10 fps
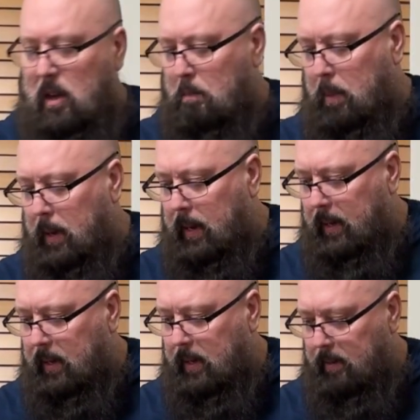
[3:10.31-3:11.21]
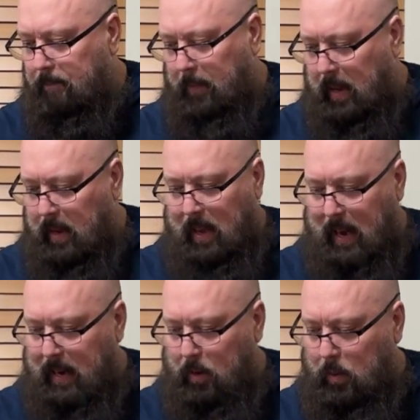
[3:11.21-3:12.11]
but
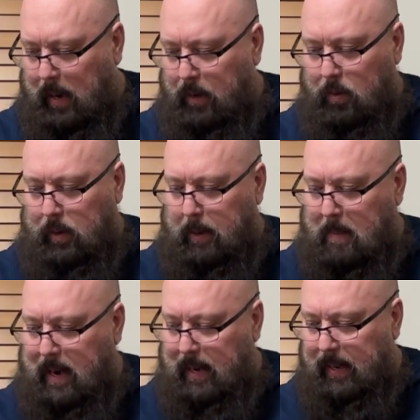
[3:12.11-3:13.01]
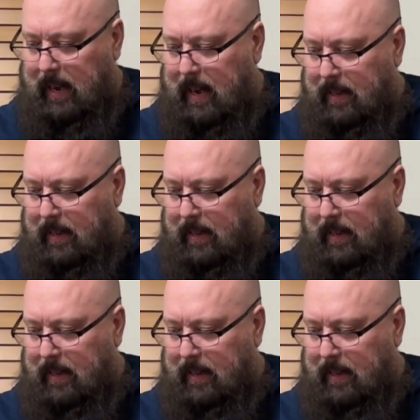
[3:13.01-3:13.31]
I don't really mind that.